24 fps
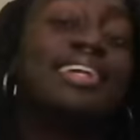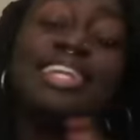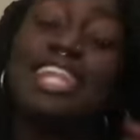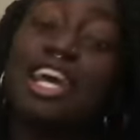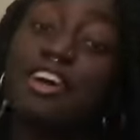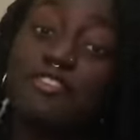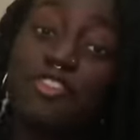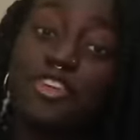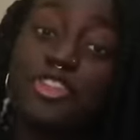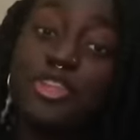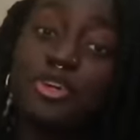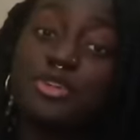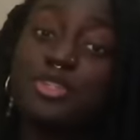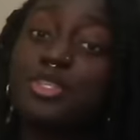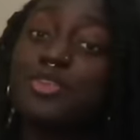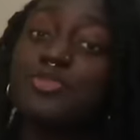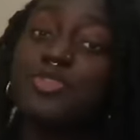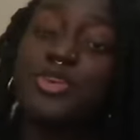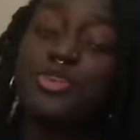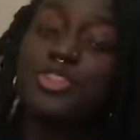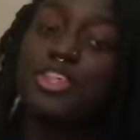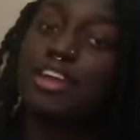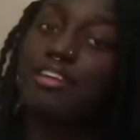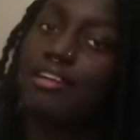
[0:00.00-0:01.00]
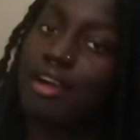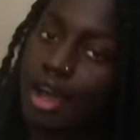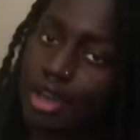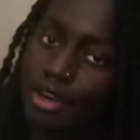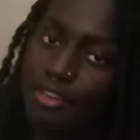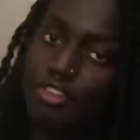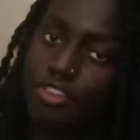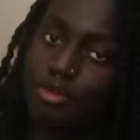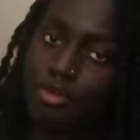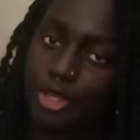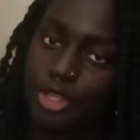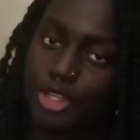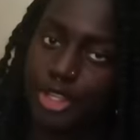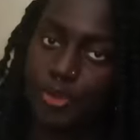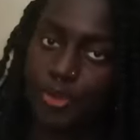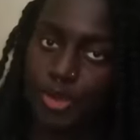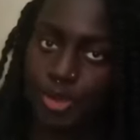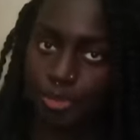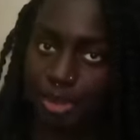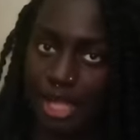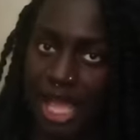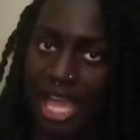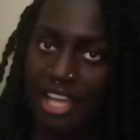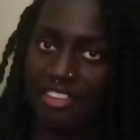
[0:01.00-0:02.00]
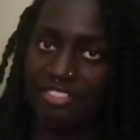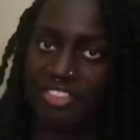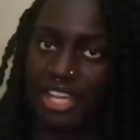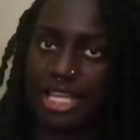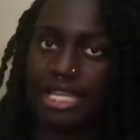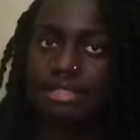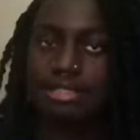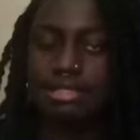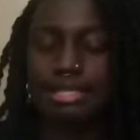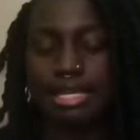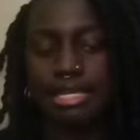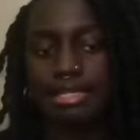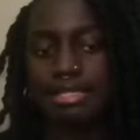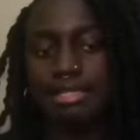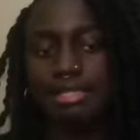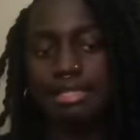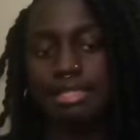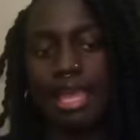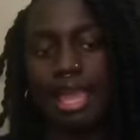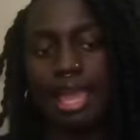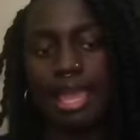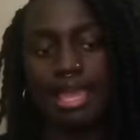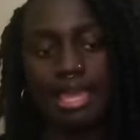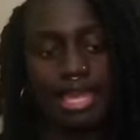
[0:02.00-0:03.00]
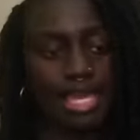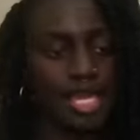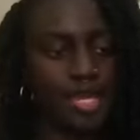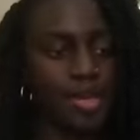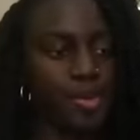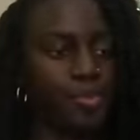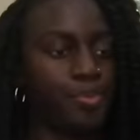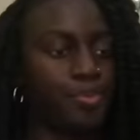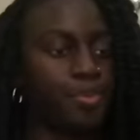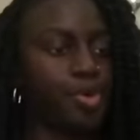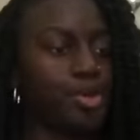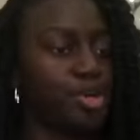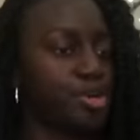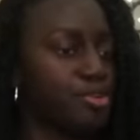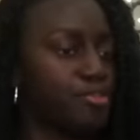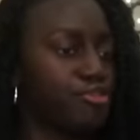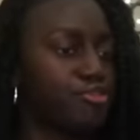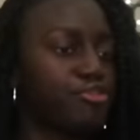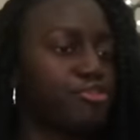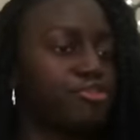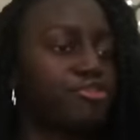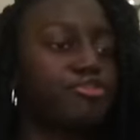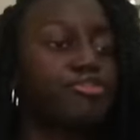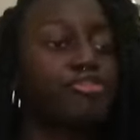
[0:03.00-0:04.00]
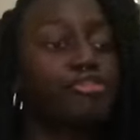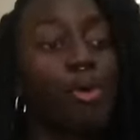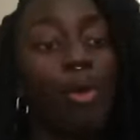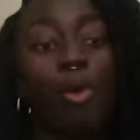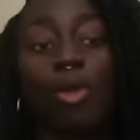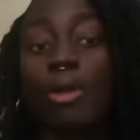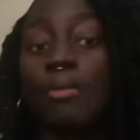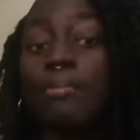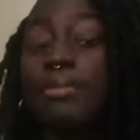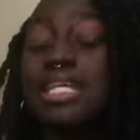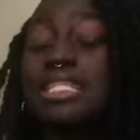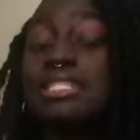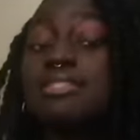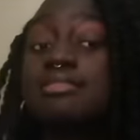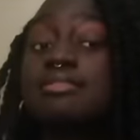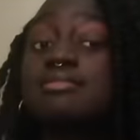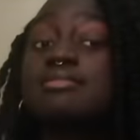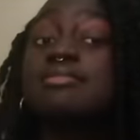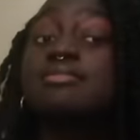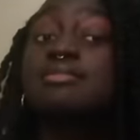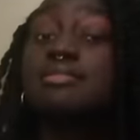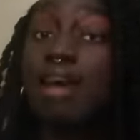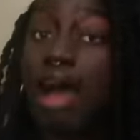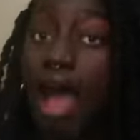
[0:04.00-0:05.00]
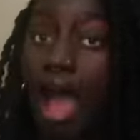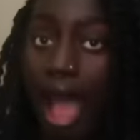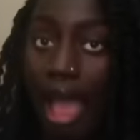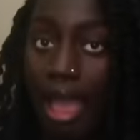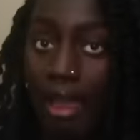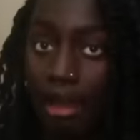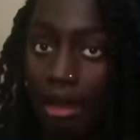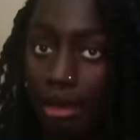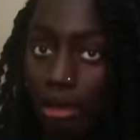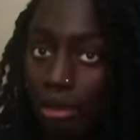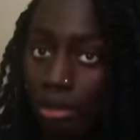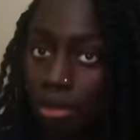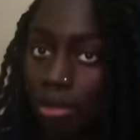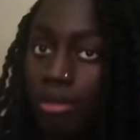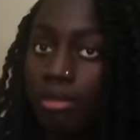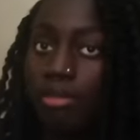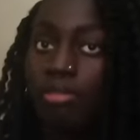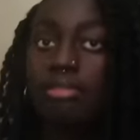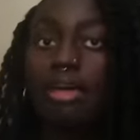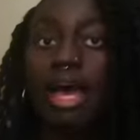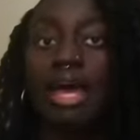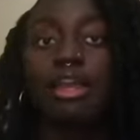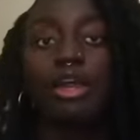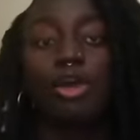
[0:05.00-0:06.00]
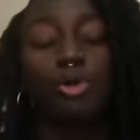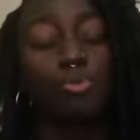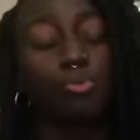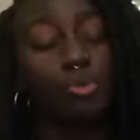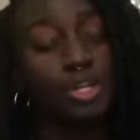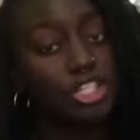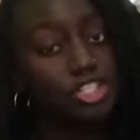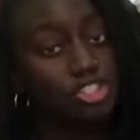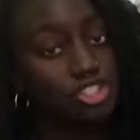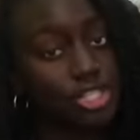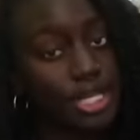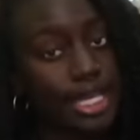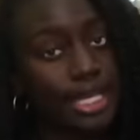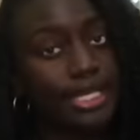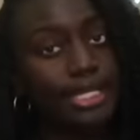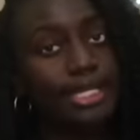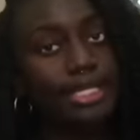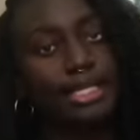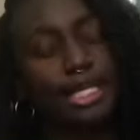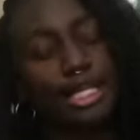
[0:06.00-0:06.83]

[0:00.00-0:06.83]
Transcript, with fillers: Now, for those of you that are unfamiliar with blackface, it's a performance style that originated